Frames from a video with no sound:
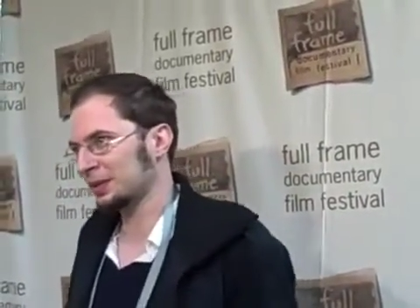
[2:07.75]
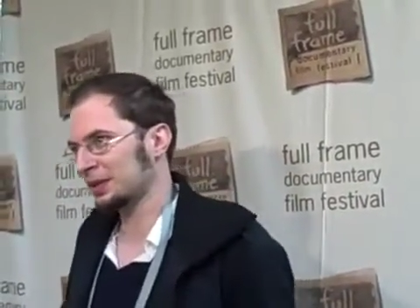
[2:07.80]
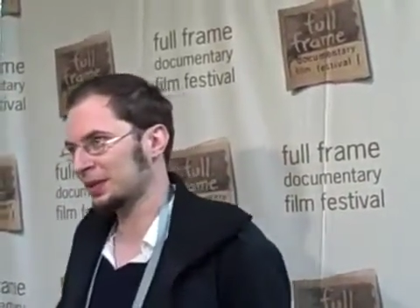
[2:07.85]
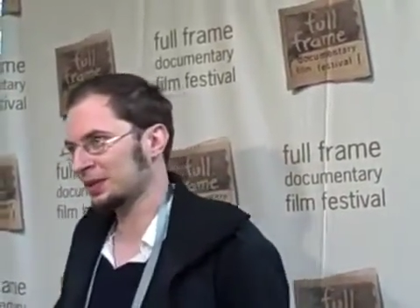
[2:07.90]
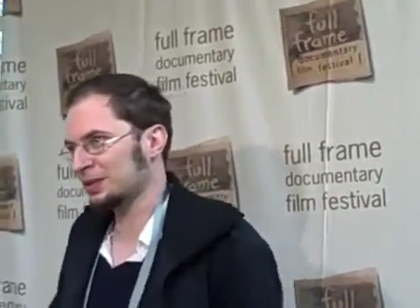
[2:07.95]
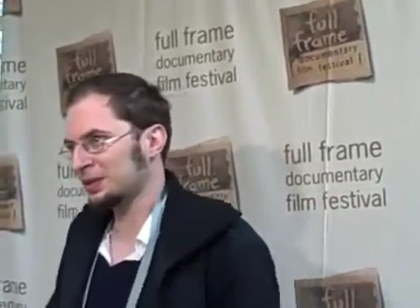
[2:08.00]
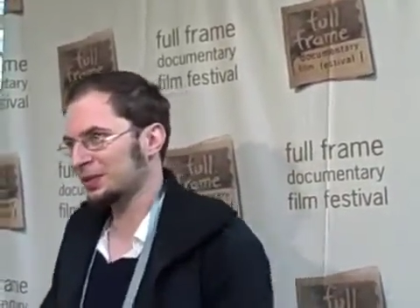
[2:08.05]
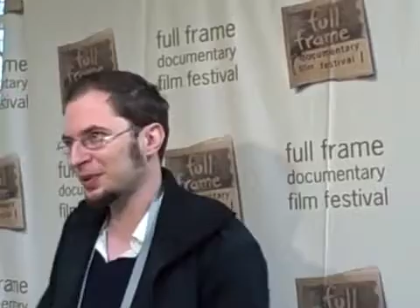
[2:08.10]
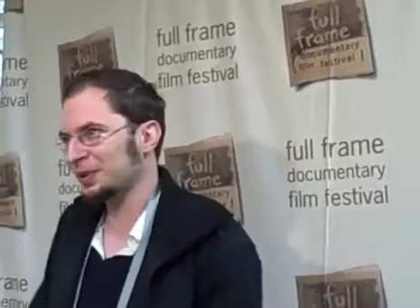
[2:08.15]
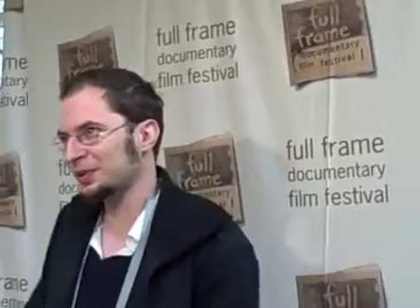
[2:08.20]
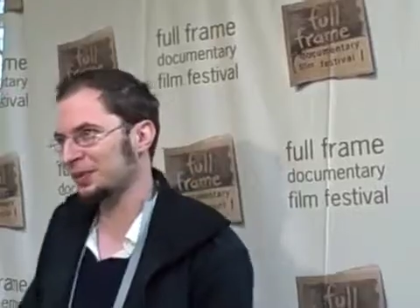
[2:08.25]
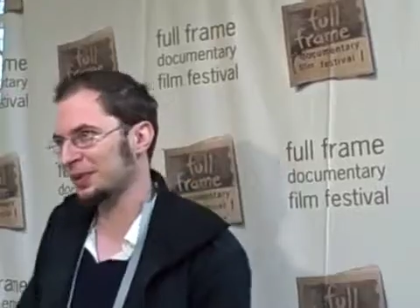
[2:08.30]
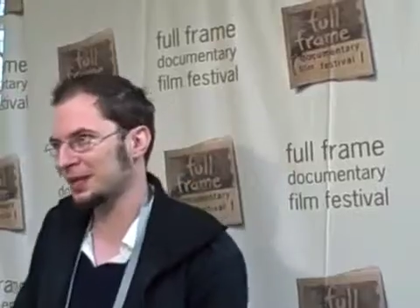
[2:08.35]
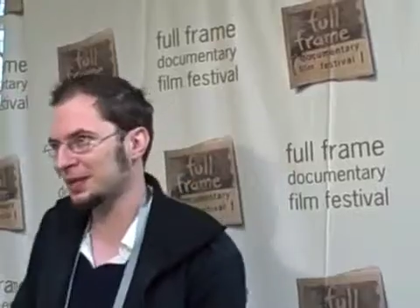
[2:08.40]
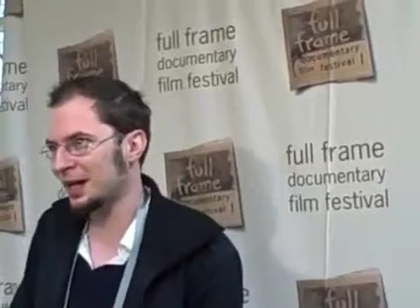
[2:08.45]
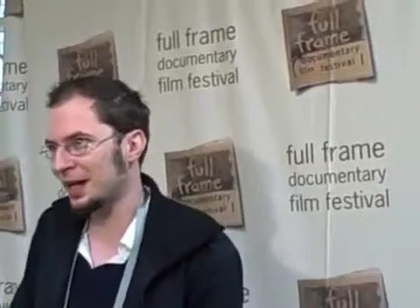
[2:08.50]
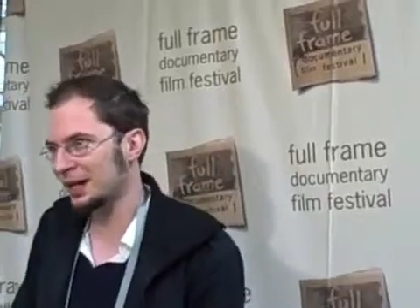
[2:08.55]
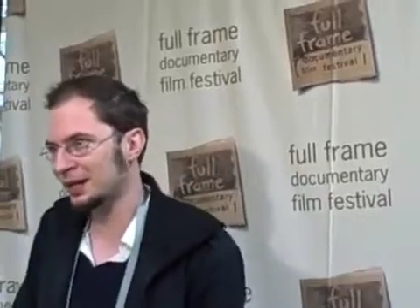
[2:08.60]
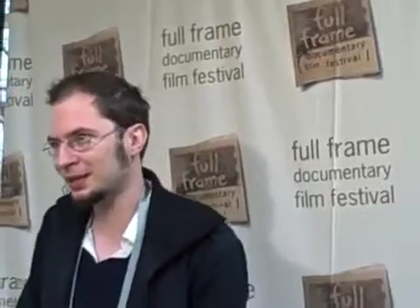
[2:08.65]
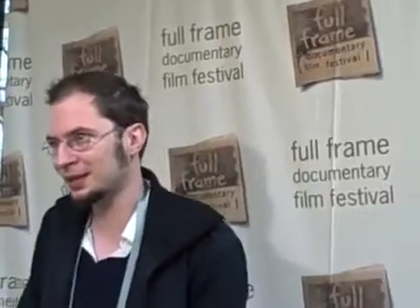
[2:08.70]
it's a really
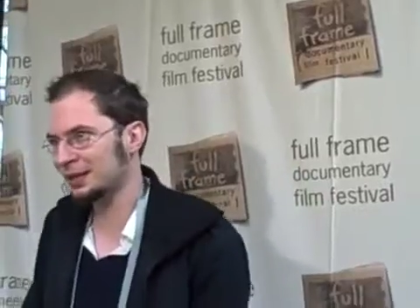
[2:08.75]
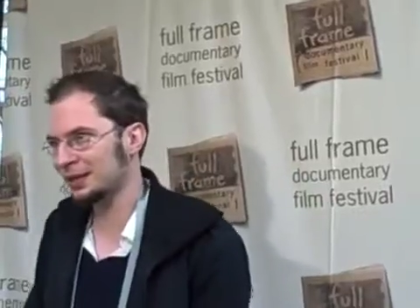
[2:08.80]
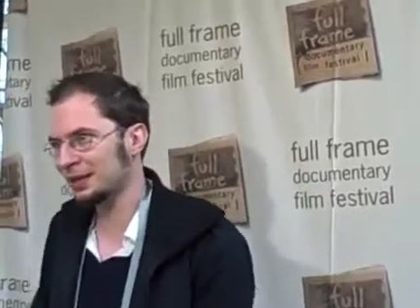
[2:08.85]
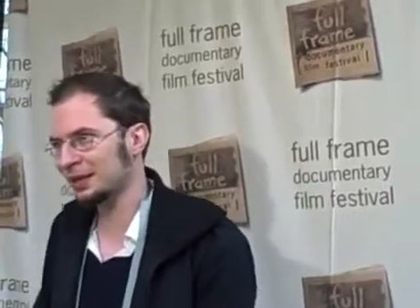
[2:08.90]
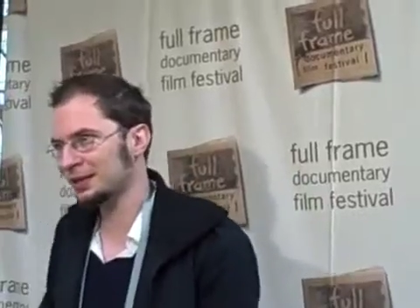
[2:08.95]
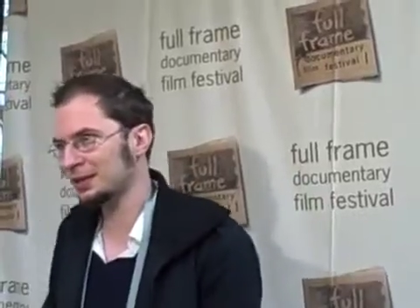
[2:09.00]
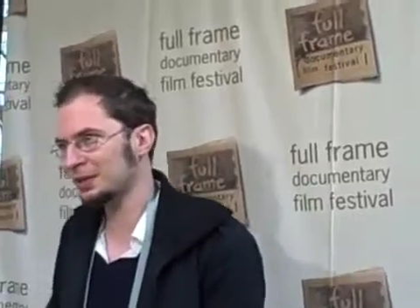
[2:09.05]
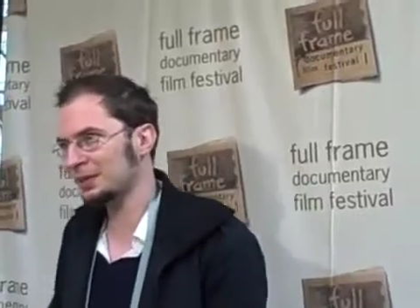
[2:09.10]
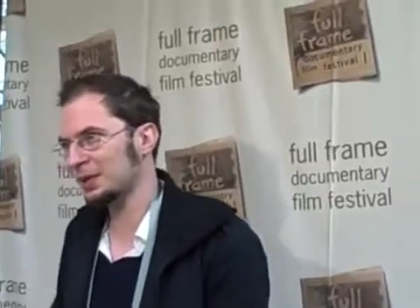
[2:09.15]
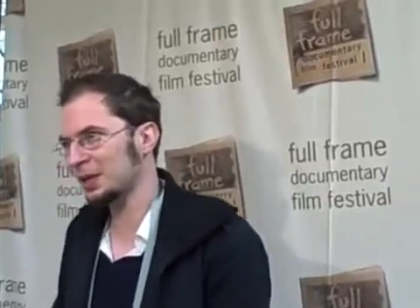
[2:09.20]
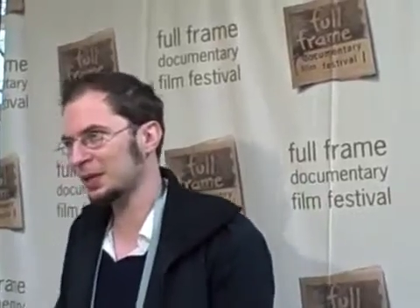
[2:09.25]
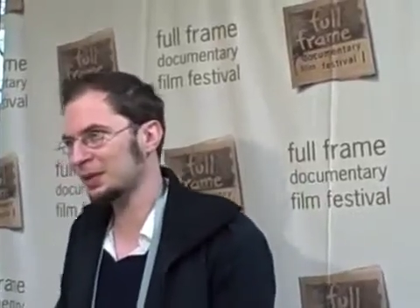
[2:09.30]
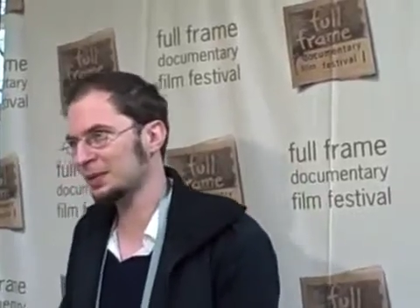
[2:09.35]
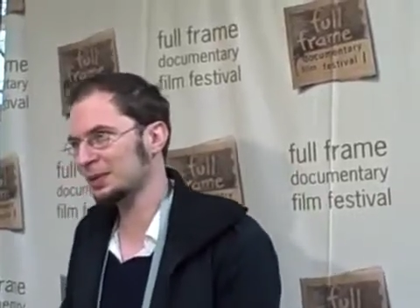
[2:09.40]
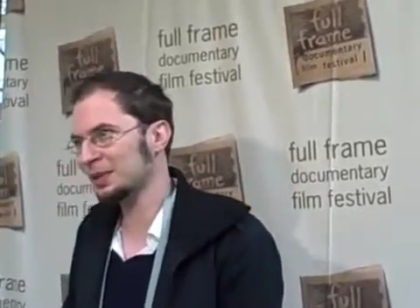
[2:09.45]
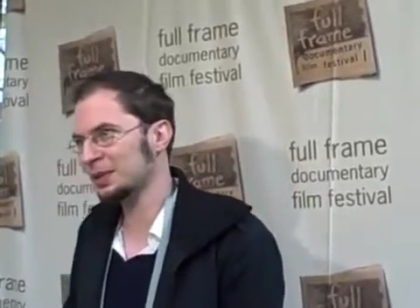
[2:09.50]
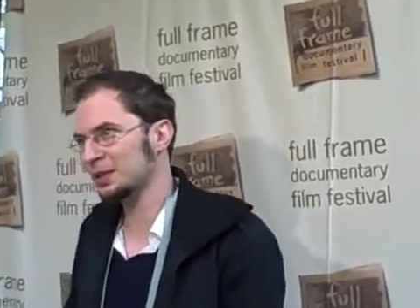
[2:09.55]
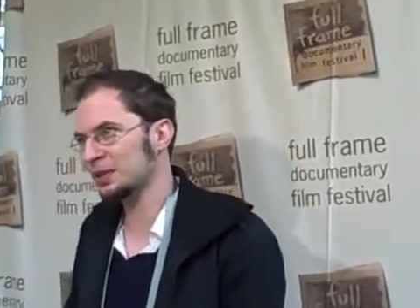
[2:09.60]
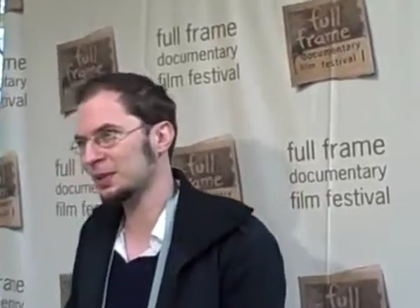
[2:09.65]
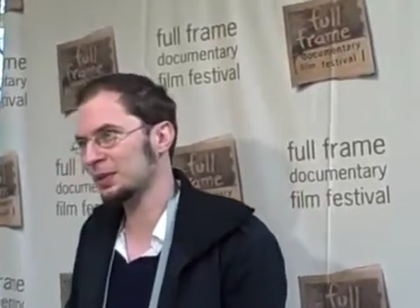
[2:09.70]
fantastic thing to be
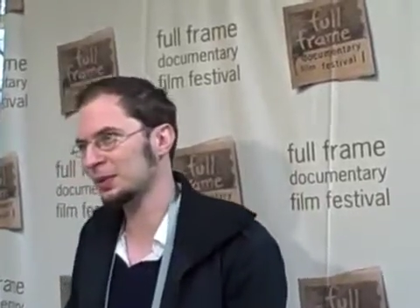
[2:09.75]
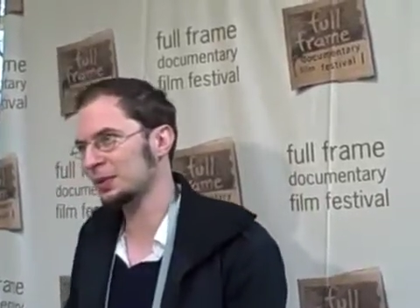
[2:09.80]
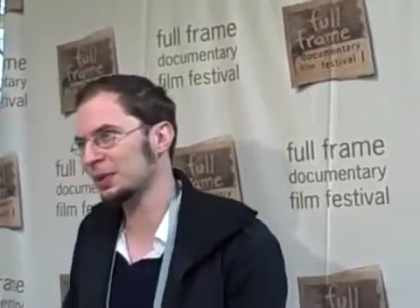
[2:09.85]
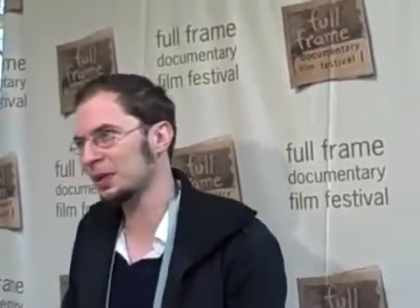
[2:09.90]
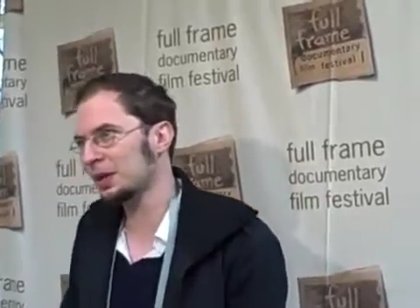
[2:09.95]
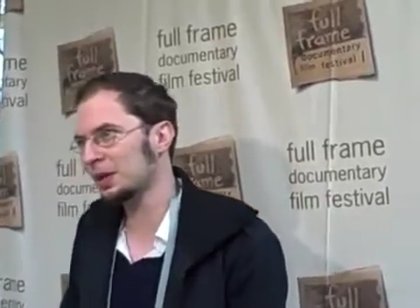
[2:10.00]
able to do.